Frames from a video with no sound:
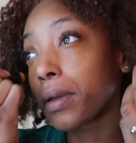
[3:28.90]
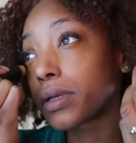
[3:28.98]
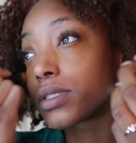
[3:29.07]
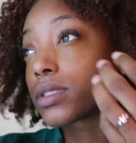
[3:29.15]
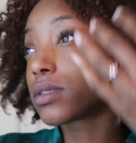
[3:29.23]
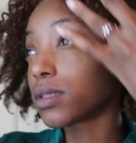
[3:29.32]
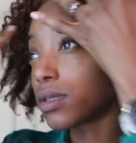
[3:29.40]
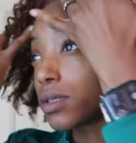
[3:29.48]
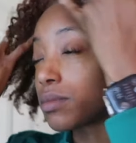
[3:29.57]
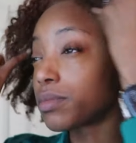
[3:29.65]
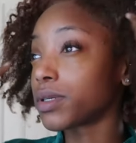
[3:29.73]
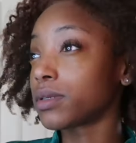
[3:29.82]
This is
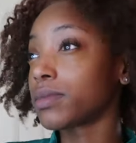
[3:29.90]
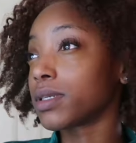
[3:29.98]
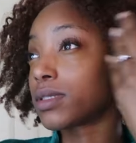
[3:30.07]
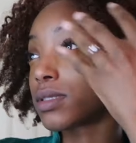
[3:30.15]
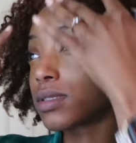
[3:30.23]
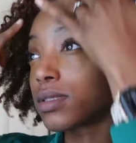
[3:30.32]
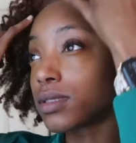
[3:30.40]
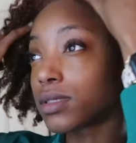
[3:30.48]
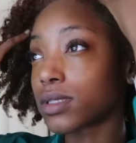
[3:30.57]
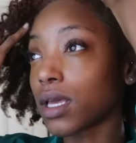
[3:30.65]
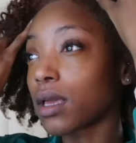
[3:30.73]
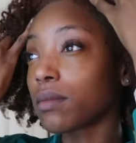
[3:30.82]
literally pretty much the
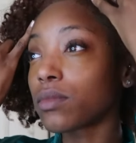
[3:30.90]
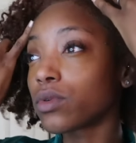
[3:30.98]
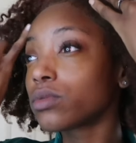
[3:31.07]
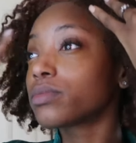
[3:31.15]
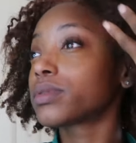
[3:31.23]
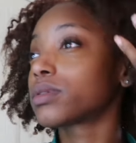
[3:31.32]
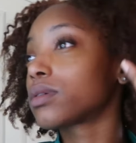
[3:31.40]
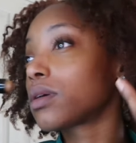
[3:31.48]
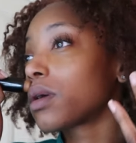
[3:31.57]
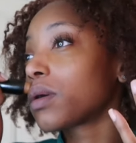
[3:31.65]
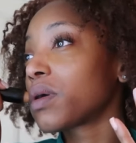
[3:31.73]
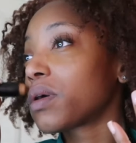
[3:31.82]
same, oops,
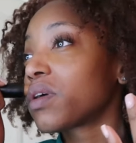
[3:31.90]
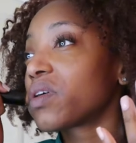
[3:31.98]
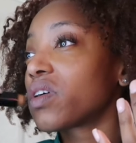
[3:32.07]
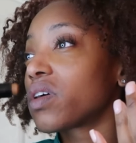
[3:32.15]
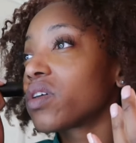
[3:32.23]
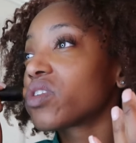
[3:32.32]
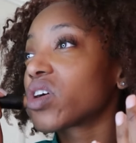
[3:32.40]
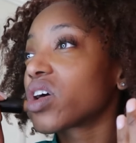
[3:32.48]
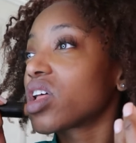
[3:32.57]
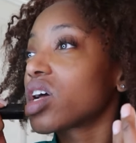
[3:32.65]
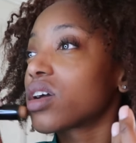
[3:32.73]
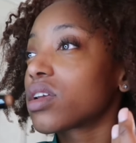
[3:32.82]

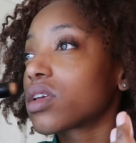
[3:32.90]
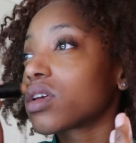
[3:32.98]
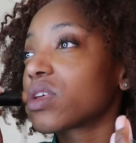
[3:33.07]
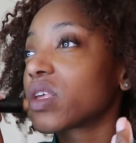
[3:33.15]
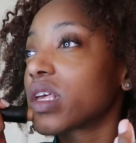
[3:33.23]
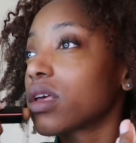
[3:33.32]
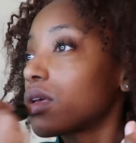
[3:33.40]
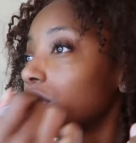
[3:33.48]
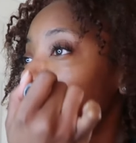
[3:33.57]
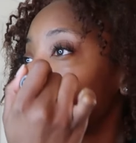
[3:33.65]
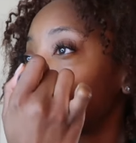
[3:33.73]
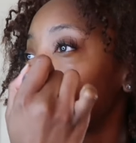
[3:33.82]
color as my
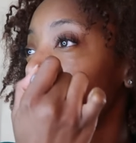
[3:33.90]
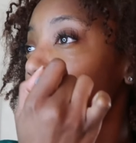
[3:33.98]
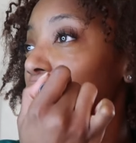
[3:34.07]
skin.